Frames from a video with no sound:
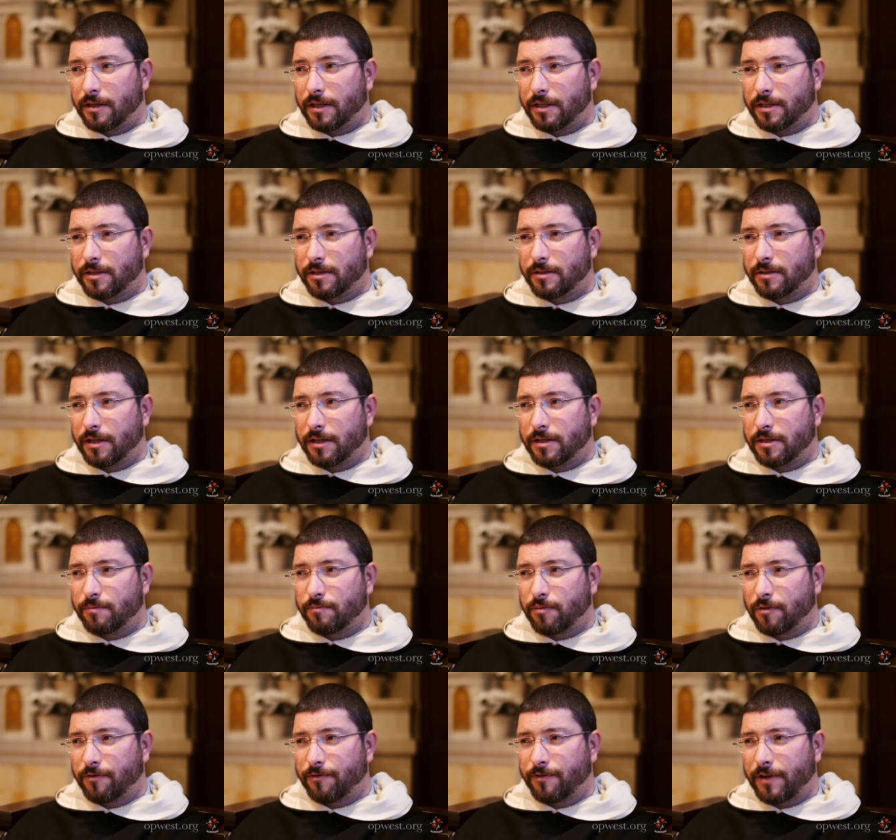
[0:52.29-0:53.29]
it's it's
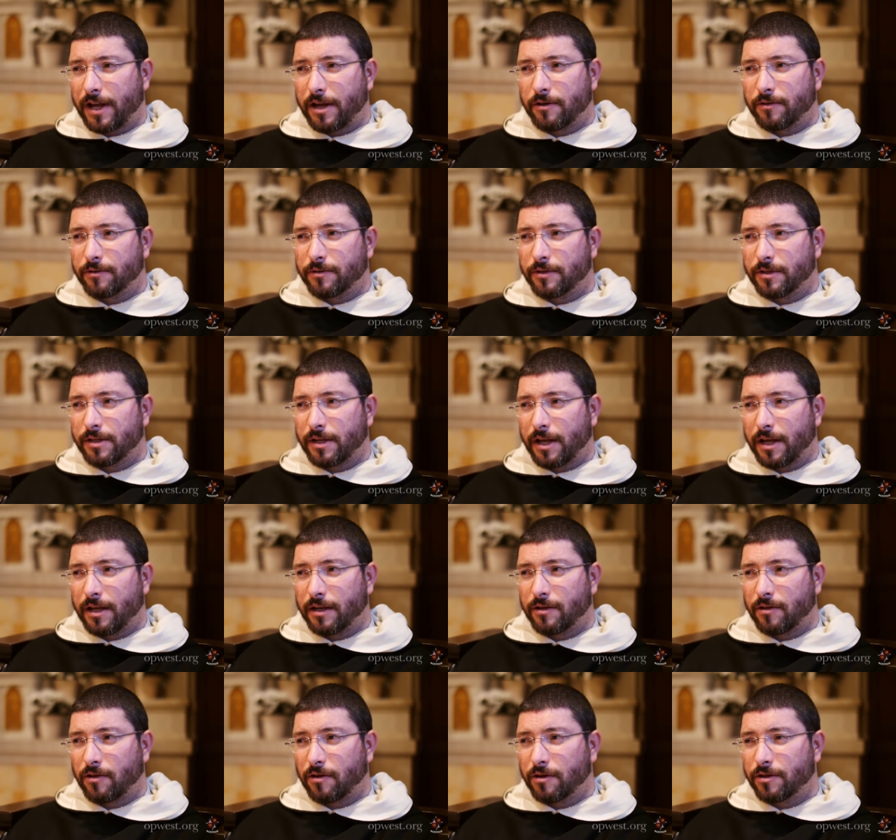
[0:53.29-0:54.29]
profound
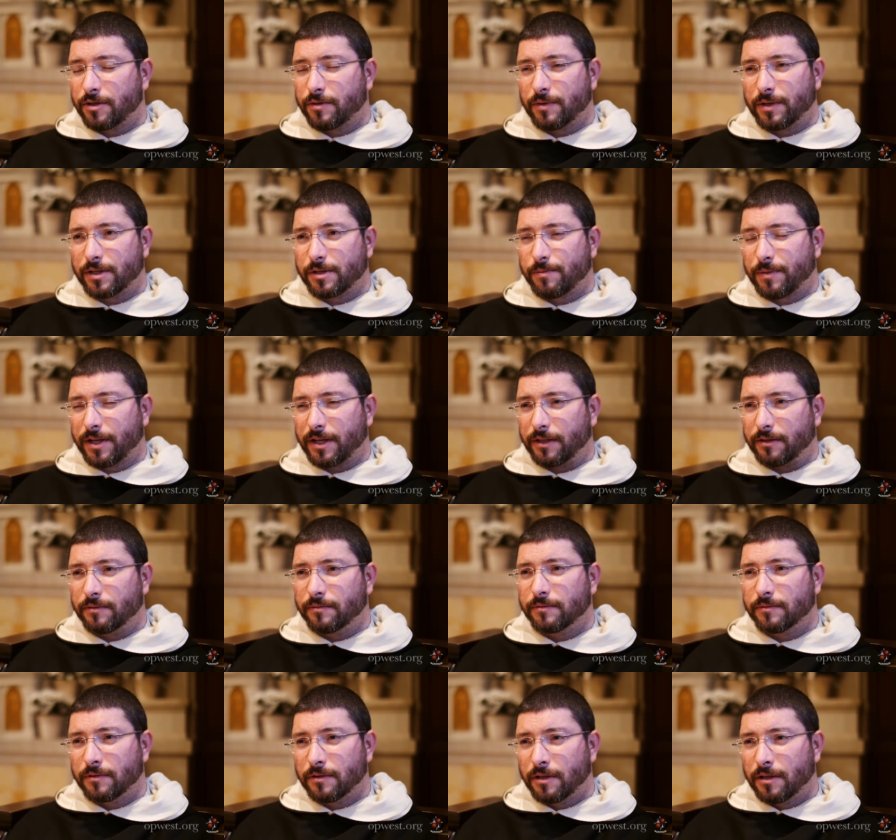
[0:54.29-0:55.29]
and hard to explain,
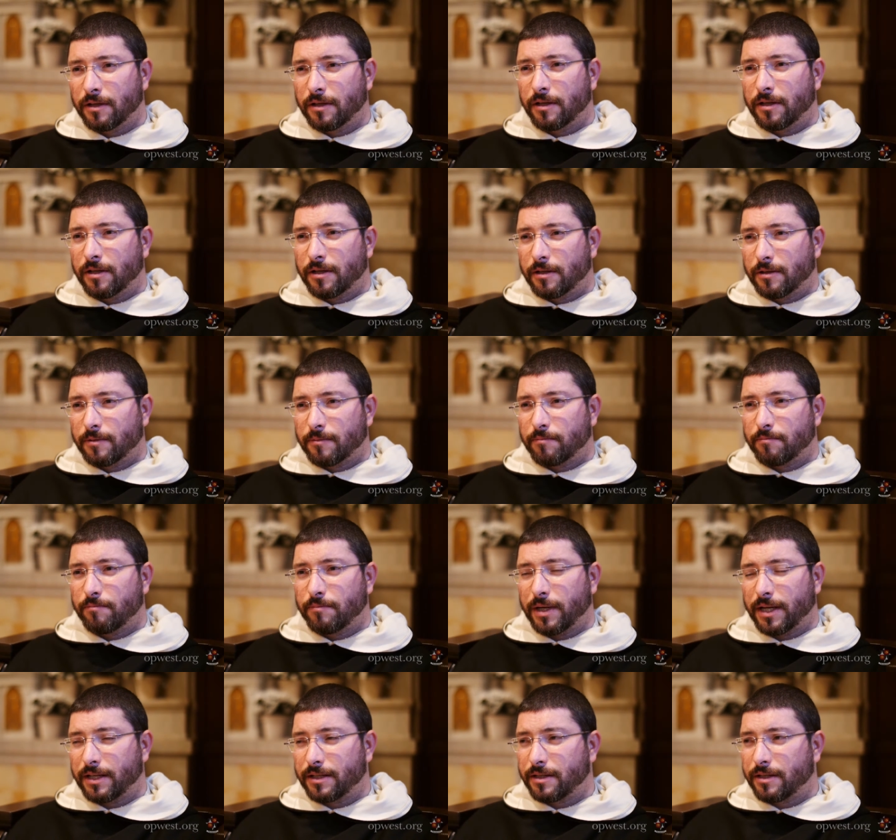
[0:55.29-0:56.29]

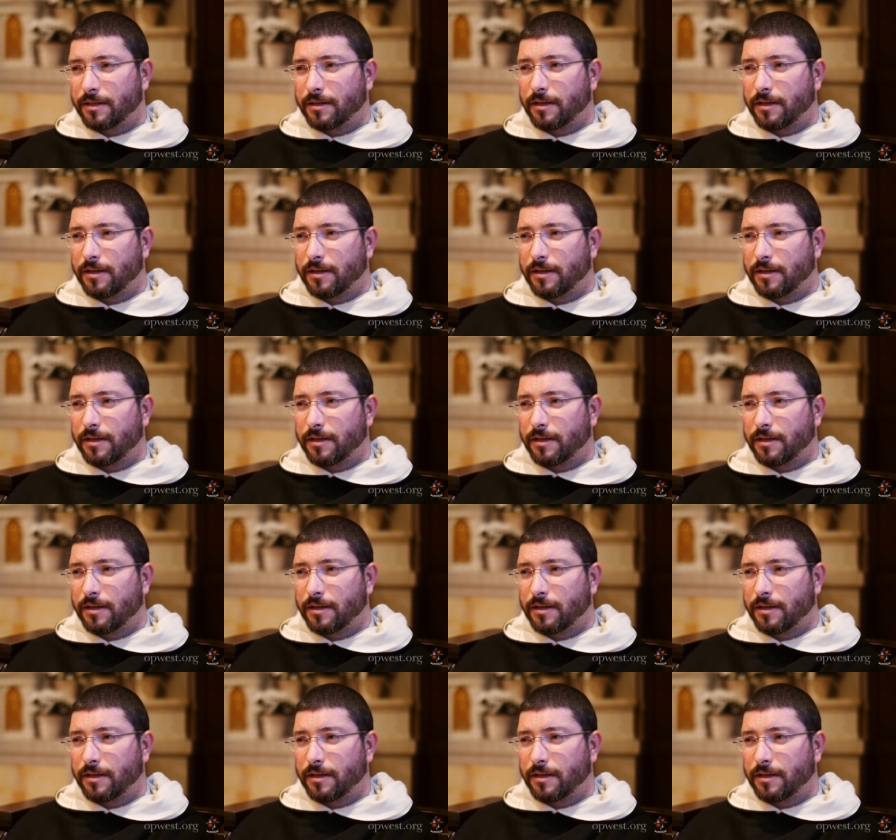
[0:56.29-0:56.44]
but